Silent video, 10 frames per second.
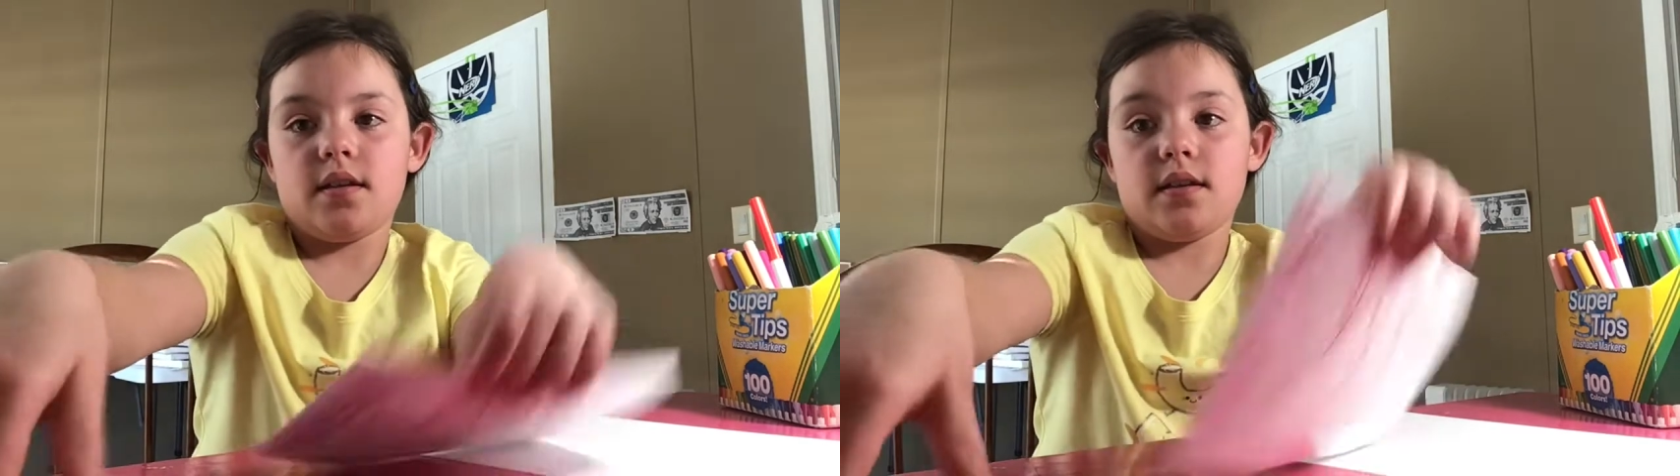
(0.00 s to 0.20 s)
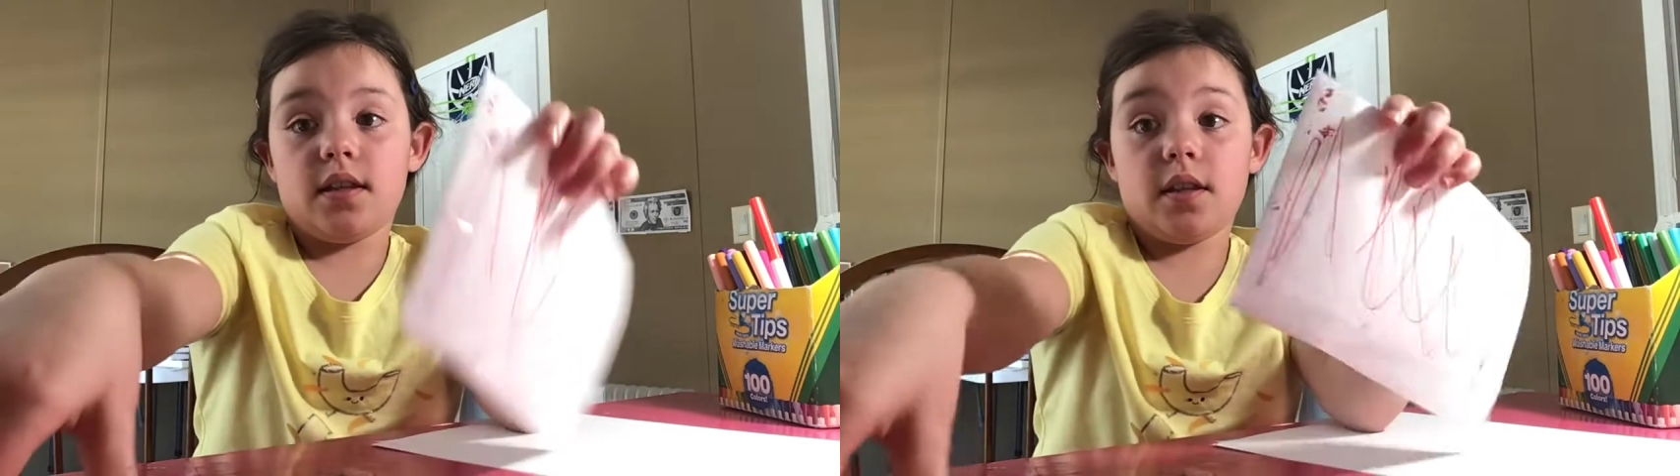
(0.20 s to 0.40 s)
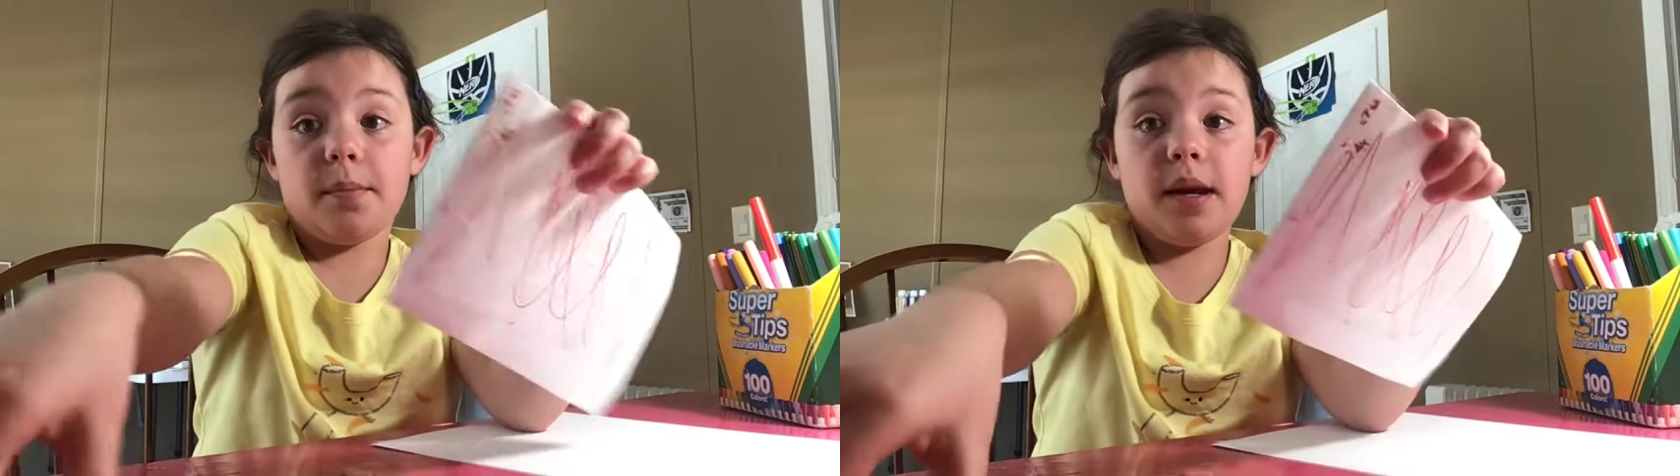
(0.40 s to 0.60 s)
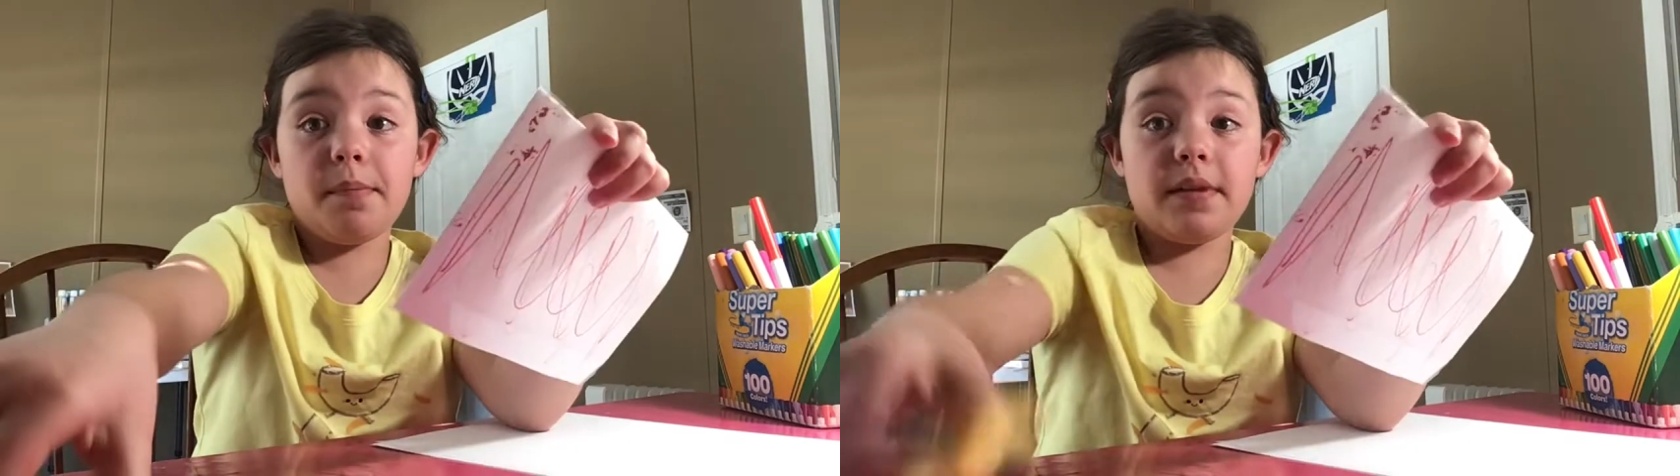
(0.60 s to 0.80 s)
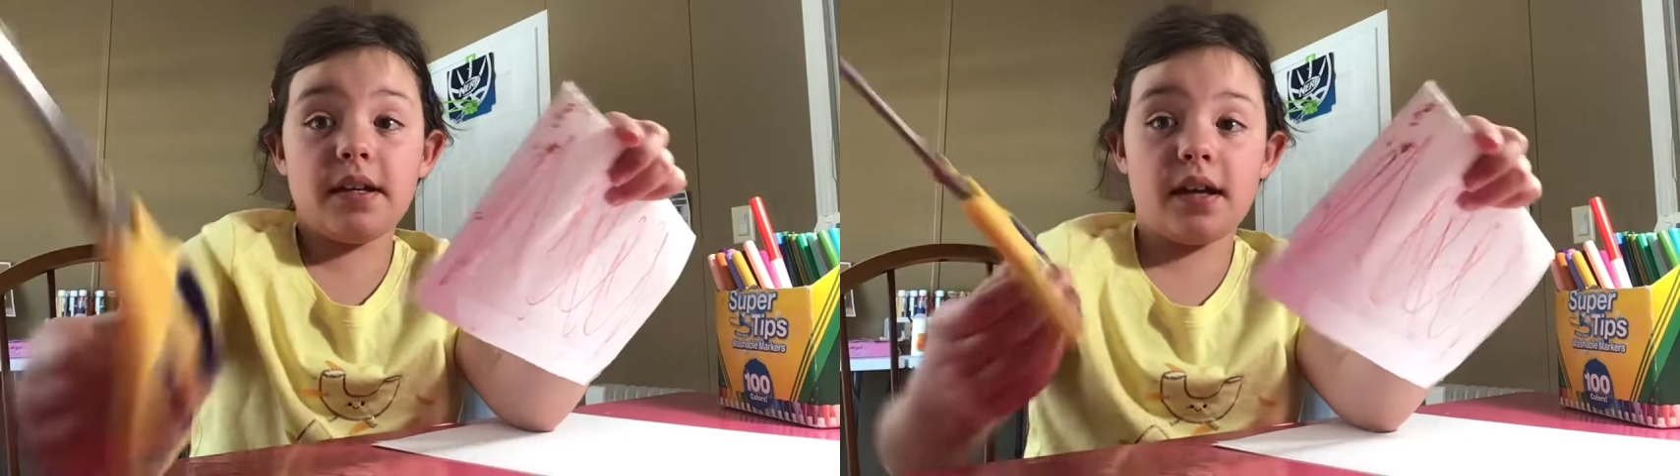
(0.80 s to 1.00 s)
And there might
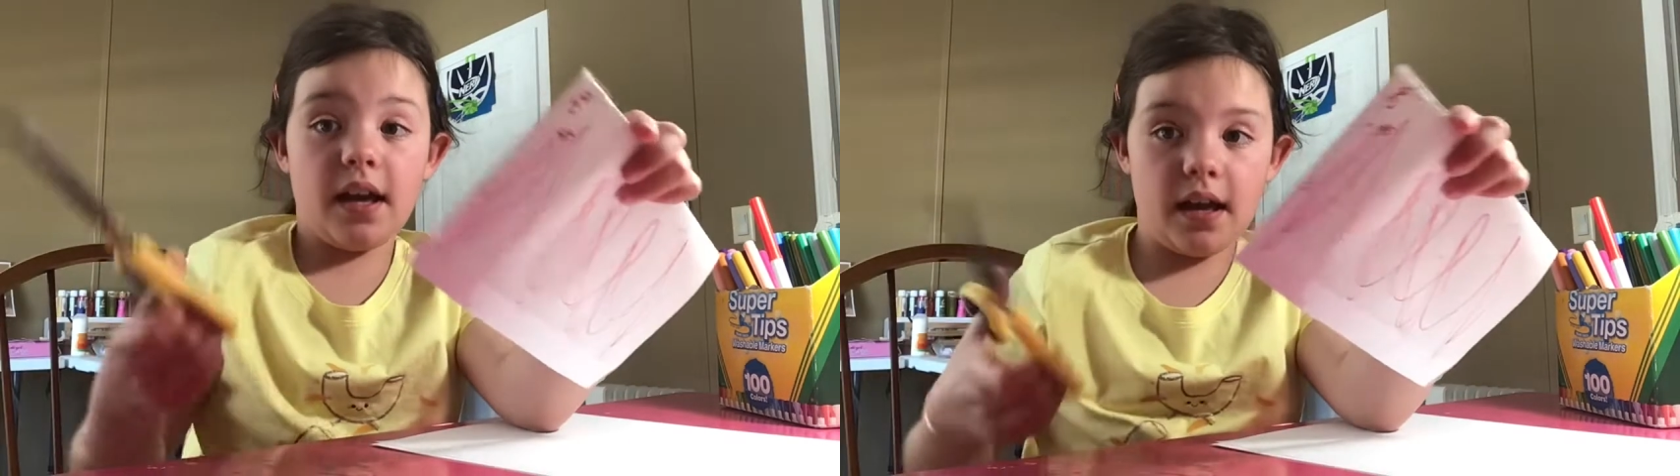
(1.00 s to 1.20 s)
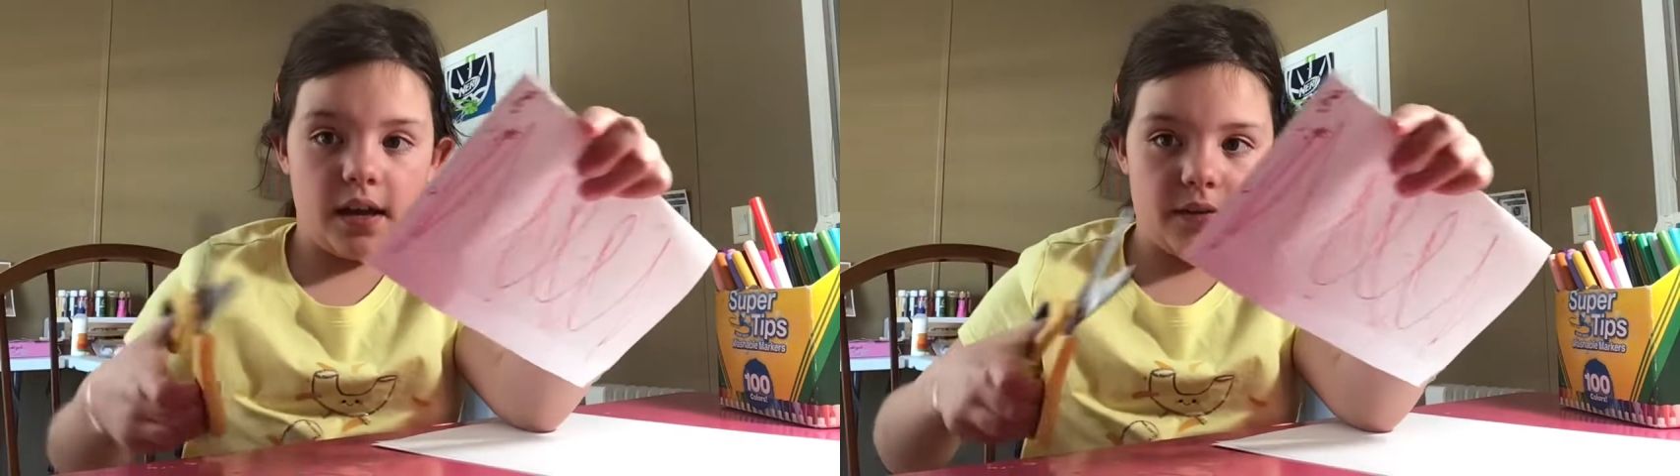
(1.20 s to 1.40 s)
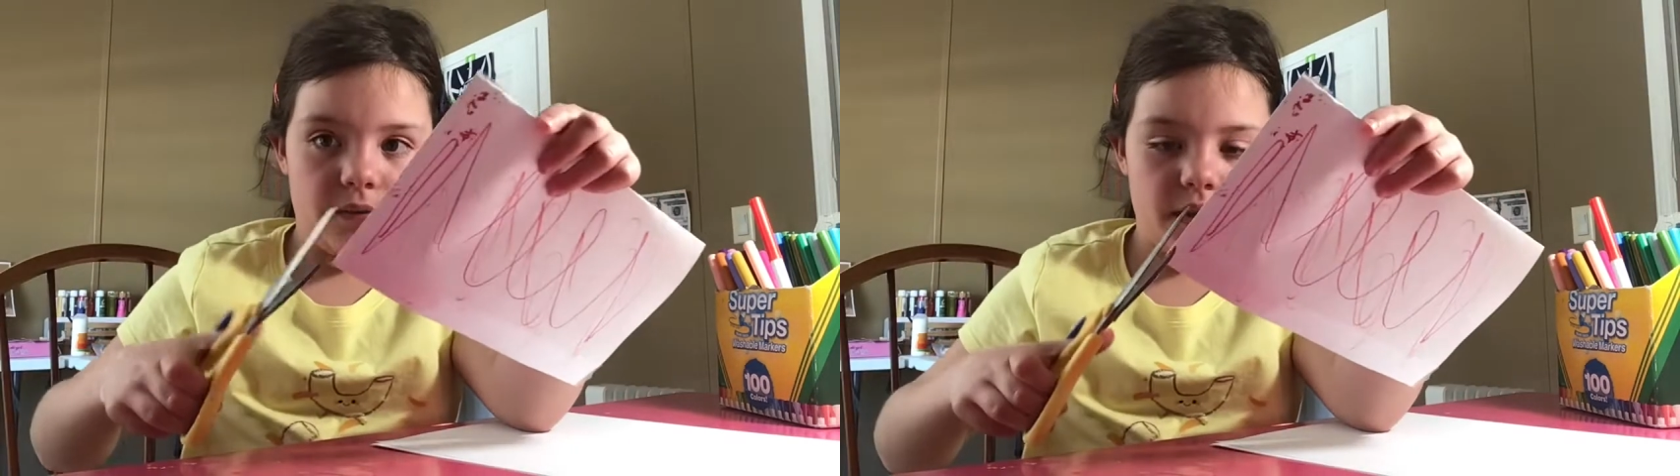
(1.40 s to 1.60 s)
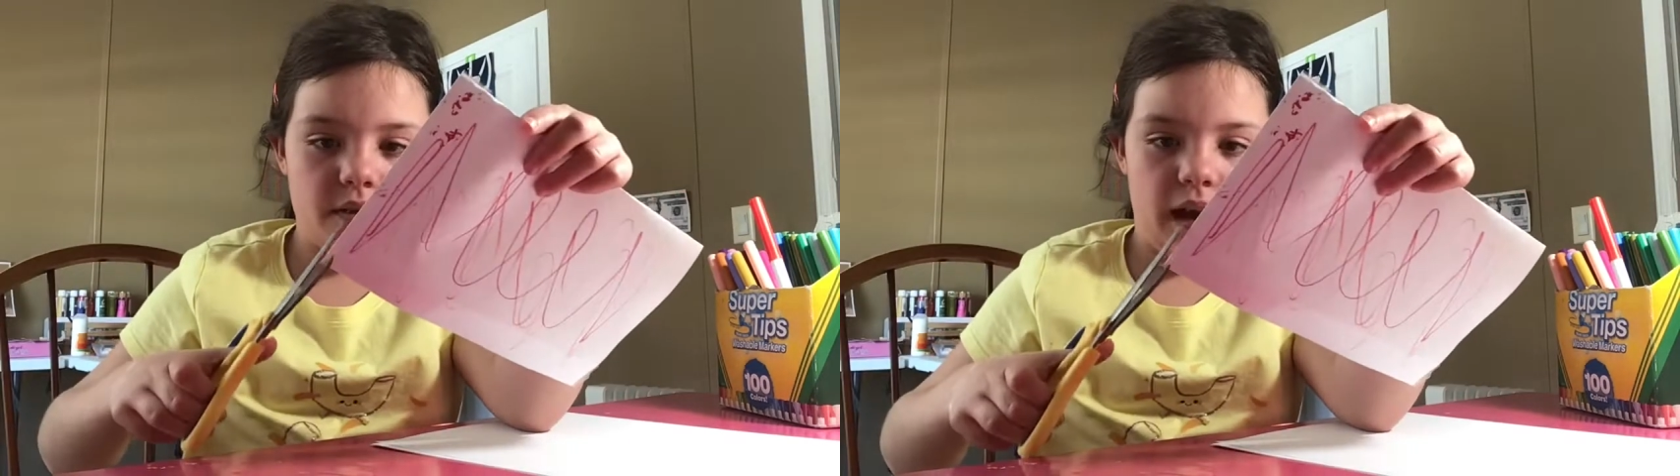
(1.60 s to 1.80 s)
be a few